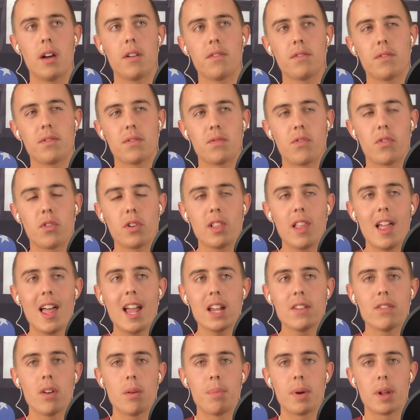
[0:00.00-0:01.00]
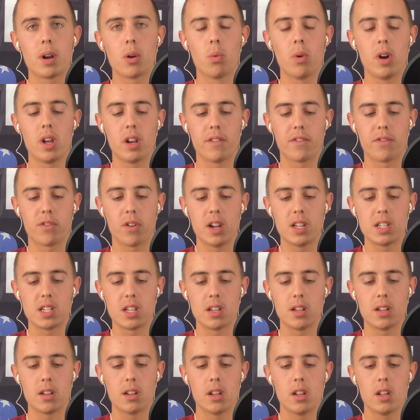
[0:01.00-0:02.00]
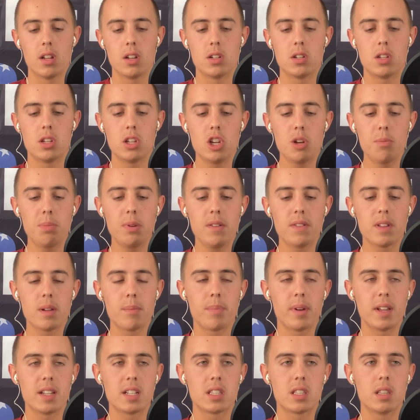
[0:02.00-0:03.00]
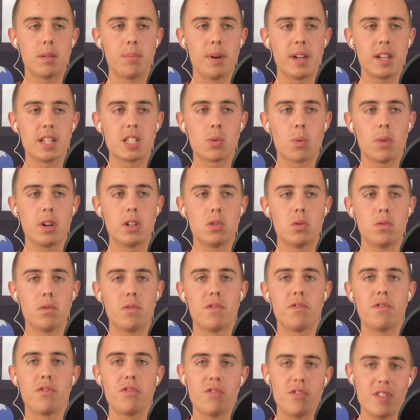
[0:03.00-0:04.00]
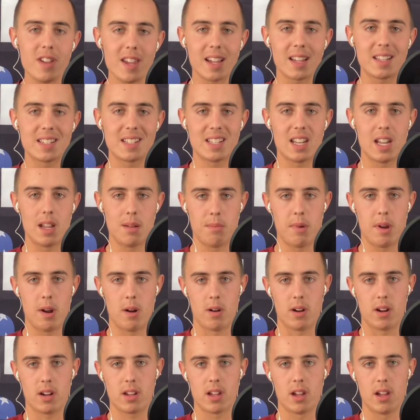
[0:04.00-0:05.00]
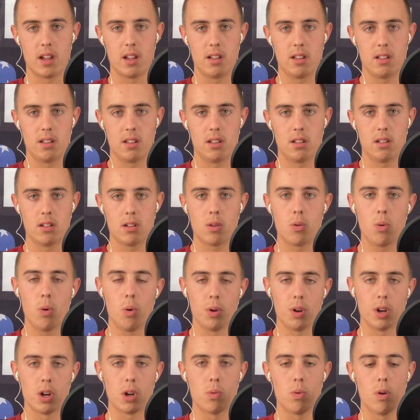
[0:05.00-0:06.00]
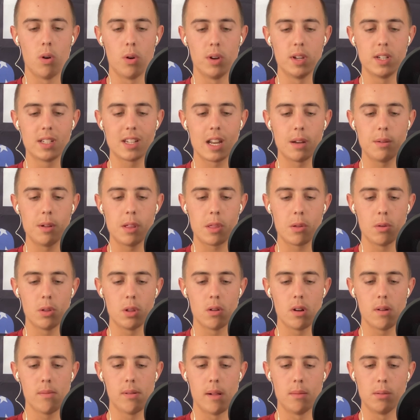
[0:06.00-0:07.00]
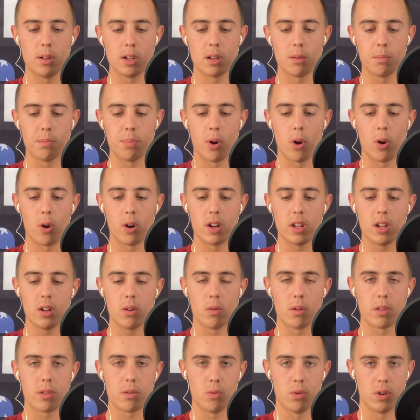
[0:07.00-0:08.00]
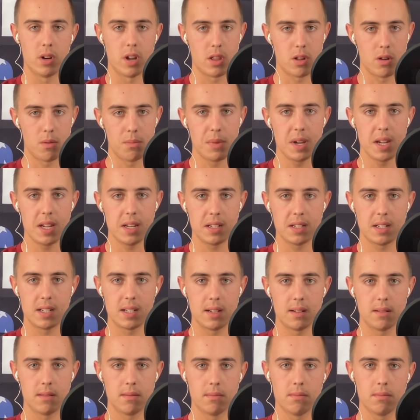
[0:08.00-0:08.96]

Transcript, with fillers: For lack of a better way to phrase it, do you believe that the best way to fix America, quote unquote, is going to be through the Republican Party or through another means?